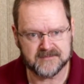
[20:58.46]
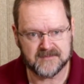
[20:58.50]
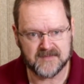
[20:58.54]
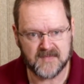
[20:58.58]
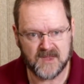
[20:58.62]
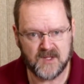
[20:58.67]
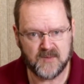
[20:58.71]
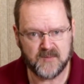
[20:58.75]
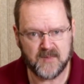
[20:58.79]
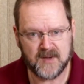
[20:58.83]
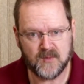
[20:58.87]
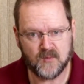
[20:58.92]

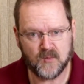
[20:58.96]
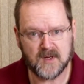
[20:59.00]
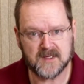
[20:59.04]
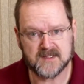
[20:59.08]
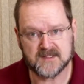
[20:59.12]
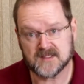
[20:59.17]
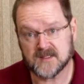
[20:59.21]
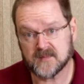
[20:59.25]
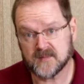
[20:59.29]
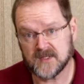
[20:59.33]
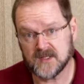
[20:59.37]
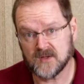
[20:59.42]
you might want
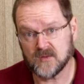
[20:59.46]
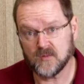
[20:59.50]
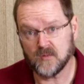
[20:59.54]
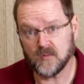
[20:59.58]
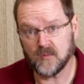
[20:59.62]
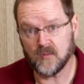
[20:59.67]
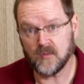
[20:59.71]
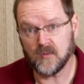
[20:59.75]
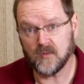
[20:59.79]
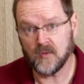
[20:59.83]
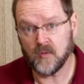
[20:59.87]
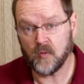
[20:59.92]
something
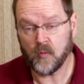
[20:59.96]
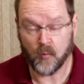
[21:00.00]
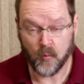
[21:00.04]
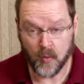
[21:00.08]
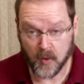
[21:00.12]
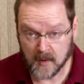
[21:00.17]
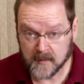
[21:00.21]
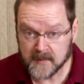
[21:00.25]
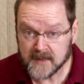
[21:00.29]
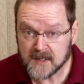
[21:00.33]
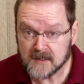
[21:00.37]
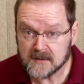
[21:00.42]

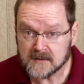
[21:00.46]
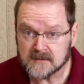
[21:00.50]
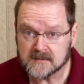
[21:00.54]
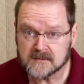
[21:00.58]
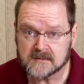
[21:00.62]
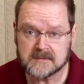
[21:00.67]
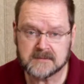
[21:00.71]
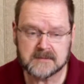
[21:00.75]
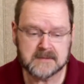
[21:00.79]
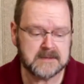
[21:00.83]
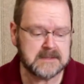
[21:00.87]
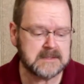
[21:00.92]
warmer.
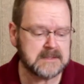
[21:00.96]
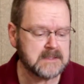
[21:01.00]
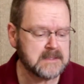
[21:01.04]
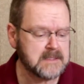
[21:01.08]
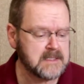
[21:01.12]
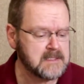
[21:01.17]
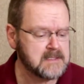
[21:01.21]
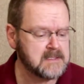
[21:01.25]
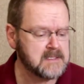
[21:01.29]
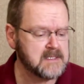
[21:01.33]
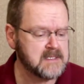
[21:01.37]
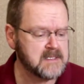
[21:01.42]

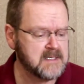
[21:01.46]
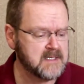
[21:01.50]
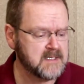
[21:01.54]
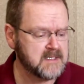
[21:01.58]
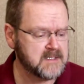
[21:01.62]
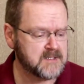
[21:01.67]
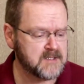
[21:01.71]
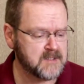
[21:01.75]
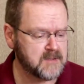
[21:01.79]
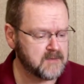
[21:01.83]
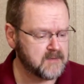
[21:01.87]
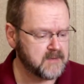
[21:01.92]

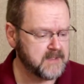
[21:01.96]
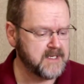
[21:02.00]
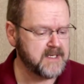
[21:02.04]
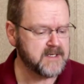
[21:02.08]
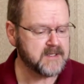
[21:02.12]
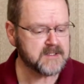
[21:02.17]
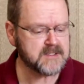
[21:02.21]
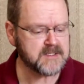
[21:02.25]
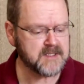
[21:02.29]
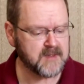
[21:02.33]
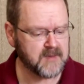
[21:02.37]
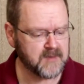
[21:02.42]
So
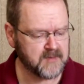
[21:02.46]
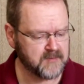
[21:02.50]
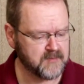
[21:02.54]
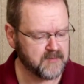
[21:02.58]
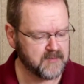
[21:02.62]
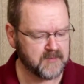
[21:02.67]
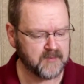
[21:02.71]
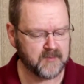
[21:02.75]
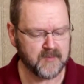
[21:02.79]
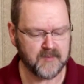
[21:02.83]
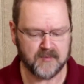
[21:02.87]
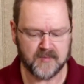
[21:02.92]
here's a
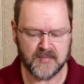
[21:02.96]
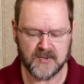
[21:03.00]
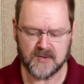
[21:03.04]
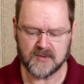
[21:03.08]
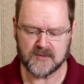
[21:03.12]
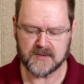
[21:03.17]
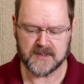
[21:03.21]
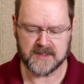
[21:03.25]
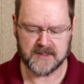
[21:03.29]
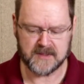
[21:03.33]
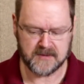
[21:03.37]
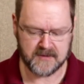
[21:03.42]

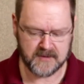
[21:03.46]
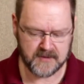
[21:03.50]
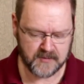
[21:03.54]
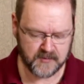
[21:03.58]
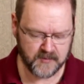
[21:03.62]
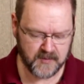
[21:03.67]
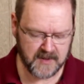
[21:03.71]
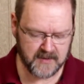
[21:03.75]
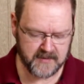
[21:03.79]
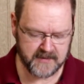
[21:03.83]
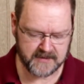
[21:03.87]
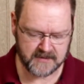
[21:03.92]
boot that this
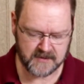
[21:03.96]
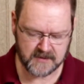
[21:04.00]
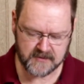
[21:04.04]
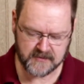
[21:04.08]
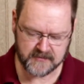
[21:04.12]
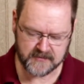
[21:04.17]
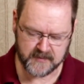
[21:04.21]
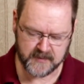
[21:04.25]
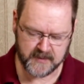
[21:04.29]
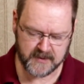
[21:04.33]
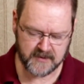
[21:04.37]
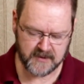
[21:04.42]
probably looks
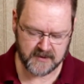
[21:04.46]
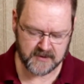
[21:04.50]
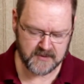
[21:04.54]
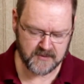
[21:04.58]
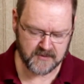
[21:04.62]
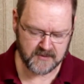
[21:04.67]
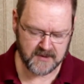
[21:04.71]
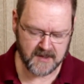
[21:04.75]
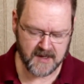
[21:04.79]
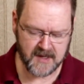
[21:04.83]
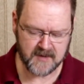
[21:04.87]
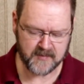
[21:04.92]
familiar to
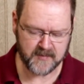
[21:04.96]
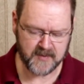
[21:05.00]
a lot of